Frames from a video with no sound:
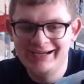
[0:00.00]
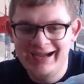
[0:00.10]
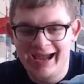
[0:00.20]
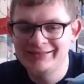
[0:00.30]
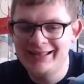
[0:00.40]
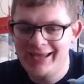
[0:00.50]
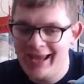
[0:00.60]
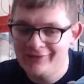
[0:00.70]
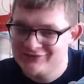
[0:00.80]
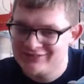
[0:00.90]
And they
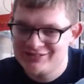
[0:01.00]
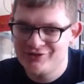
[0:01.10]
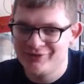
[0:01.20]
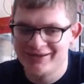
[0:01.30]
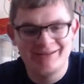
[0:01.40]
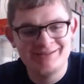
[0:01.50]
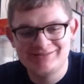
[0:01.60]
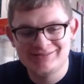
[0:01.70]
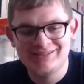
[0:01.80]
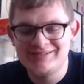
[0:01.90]
have to do it. It's
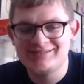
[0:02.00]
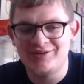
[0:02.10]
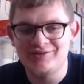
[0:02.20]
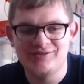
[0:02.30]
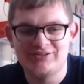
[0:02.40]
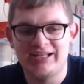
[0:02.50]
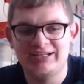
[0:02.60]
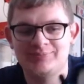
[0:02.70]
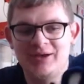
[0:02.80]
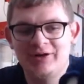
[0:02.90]
because it's also
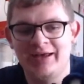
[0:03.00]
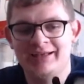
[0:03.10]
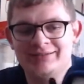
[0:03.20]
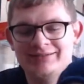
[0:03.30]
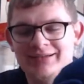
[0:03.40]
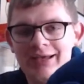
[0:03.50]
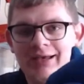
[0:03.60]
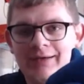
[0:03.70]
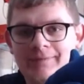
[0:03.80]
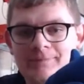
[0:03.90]
Sonic's bare hand.
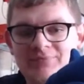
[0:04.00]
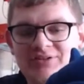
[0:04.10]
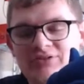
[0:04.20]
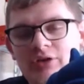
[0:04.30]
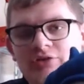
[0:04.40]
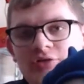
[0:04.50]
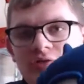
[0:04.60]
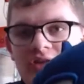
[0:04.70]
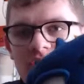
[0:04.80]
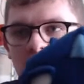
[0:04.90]
This is also
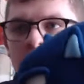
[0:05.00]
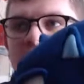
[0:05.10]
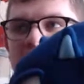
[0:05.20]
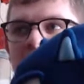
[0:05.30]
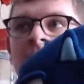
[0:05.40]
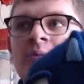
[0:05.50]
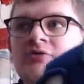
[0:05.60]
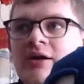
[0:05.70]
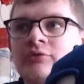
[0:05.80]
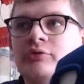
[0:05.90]
the only time we've
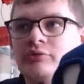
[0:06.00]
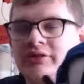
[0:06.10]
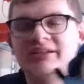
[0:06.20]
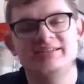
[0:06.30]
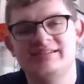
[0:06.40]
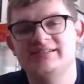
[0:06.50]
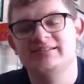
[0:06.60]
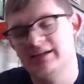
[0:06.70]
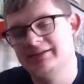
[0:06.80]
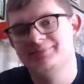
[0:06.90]
ever really seen
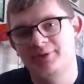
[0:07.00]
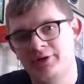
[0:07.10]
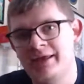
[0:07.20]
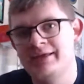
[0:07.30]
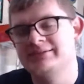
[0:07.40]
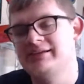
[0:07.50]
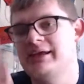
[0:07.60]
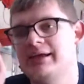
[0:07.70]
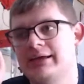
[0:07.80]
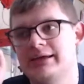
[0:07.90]
Sonic's bare hand,
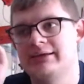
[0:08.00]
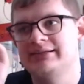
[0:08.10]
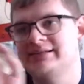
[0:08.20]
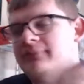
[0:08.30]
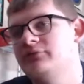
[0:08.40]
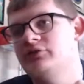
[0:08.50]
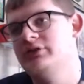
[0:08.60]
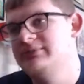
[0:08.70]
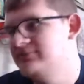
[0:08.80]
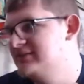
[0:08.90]
except for
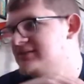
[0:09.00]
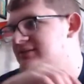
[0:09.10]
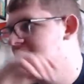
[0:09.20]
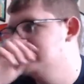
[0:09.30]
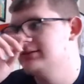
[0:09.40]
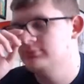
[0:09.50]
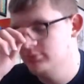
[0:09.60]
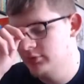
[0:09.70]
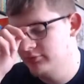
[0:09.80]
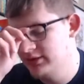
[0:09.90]
the Sonic
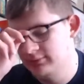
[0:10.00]
movie.